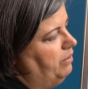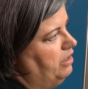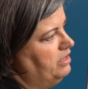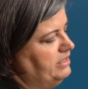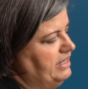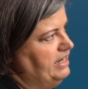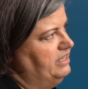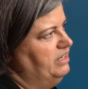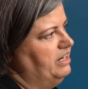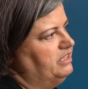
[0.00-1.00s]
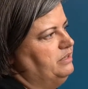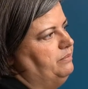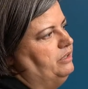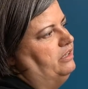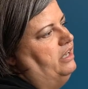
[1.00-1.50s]
Part D
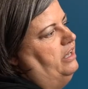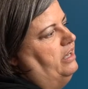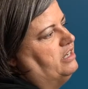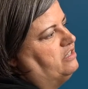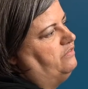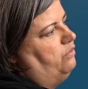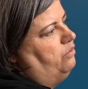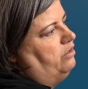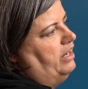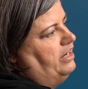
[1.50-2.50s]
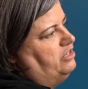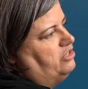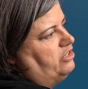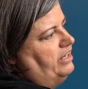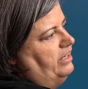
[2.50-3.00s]
deductible is
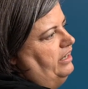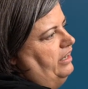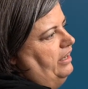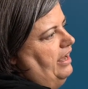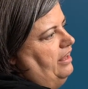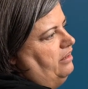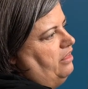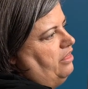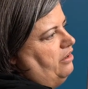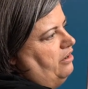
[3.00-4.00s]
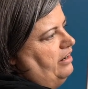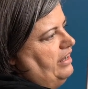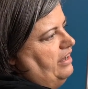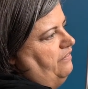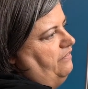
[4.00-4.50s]

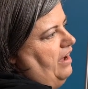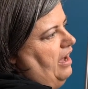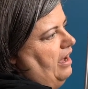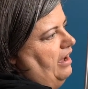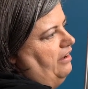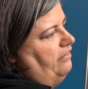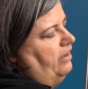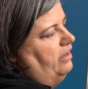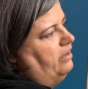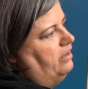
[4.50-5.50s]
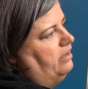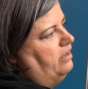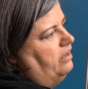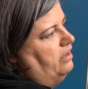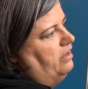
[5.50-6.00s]
$435.
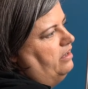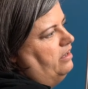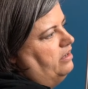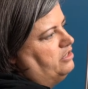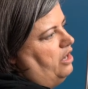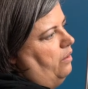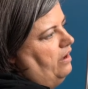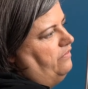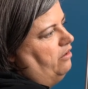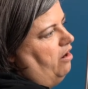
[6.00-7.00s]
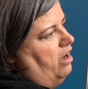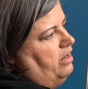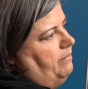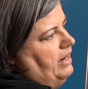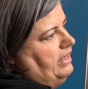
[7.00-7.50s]
So if you're on
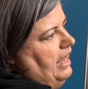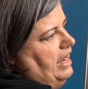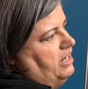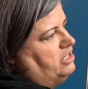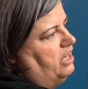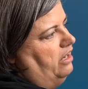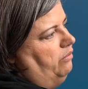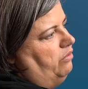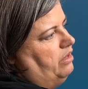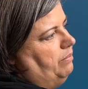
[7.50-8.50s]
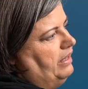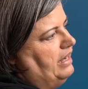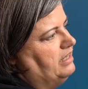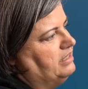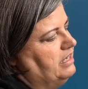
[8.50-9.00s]
a medication where the
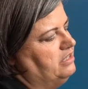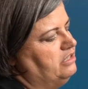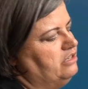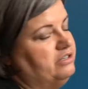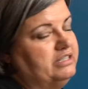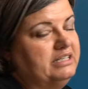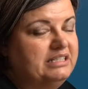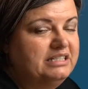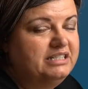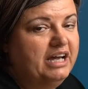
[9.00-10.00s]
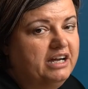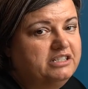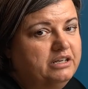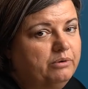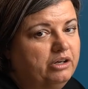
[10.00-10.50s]
plan says there's a
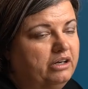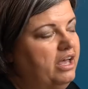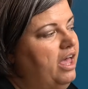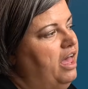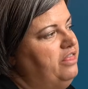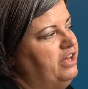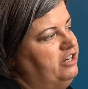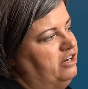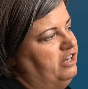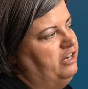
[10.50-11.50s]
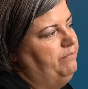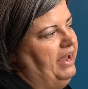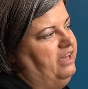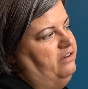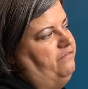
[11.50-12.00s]
deductible, then you're going to
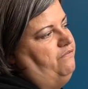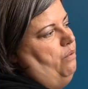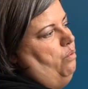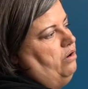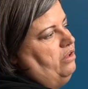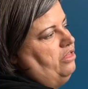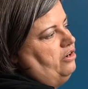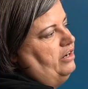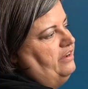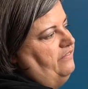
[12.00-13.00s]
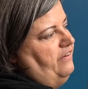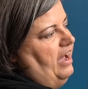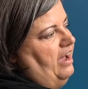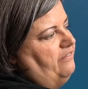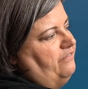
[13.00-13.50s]
pay the
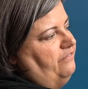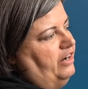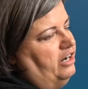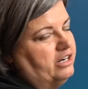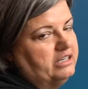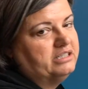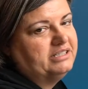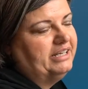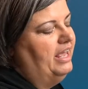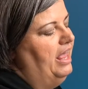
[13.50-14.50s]
$435 first,